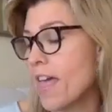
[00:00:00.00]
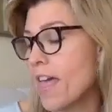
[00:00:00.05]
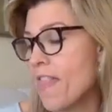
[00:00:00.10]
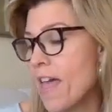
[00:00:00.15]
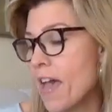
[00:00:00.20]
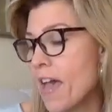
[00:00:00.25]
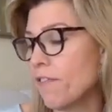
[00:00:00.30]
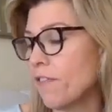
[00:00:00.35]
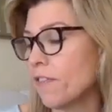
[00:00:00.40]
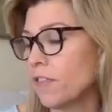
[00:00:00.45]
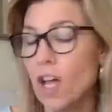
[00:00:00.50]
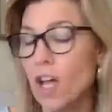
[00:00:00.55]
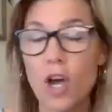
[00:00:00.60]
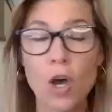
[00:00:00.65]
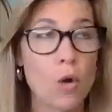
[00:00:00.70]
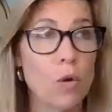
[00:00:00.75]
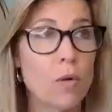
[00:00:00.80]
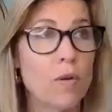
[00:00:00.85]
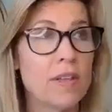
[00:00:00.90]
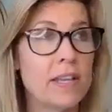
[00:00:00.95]
and that
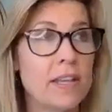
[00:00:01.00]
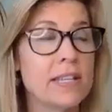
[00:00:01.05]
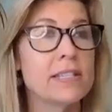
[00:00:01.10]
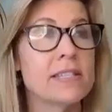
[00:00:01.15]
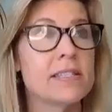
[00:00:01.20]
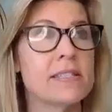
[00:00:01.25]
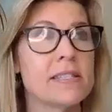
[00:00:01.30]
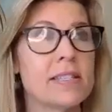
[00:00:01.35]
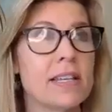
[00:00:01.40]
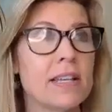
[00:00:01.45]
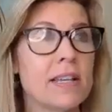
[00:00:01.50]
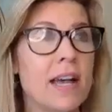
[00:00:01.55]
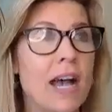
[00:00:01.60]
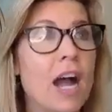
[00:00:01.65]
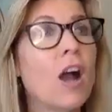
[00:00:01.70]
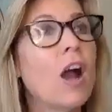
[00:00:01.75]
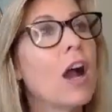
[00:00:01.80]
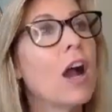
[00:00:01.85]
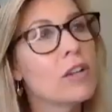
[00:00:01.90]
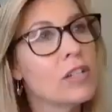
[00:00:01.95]
flow is,
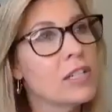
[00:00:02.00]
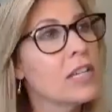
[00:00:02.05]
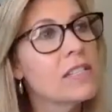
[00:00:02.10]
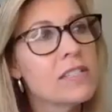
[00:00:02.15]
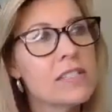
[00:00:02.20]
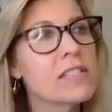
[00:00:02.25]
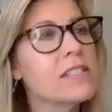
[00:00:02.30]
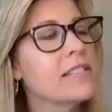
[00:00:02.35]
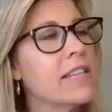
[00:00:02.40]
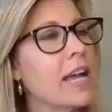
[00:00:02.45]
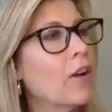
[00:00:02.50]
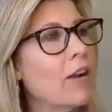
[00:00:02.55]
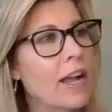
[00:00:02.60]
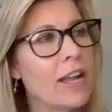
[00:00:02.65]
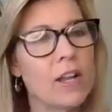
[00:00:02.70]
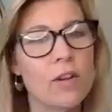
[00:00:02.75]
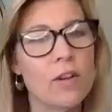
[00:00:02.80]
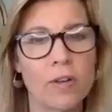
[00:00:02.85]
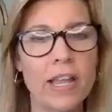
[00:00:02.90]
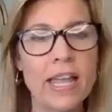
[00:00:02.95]
our heart does desire. I
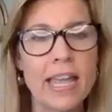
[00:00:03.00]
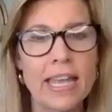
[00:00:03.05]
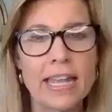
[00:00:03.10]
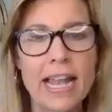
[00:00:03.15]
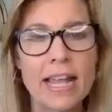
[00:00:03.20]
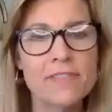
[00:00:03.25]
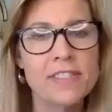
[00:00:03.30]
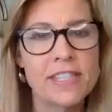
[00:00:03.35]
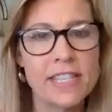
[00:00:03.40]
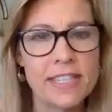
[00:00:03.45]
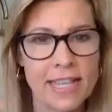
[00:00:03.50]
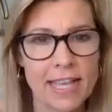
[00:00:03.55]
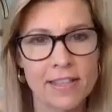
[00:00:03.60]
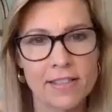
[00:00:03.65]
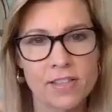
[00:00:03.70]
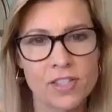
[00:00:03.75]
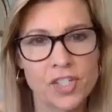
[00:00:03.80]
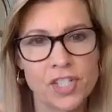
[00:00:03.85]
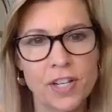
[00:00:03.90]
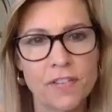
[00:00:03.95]
agree. And I've seen that
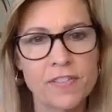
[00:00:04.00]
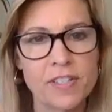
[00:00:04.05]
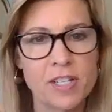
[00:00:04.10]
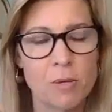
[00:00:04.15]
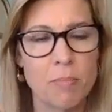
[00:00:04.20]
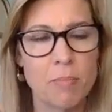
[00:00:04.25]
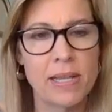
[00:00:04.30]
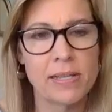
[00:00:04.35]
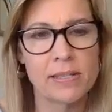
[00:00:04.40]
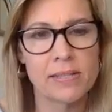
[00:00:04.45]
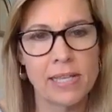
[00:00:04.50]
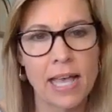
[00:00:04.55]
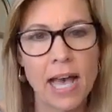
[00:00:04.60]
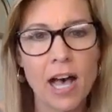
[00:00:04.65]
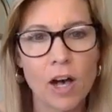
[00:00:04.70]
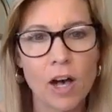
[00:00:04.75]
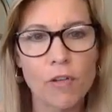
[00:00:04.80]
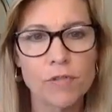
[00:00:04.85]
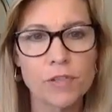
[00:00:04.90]
shift in myself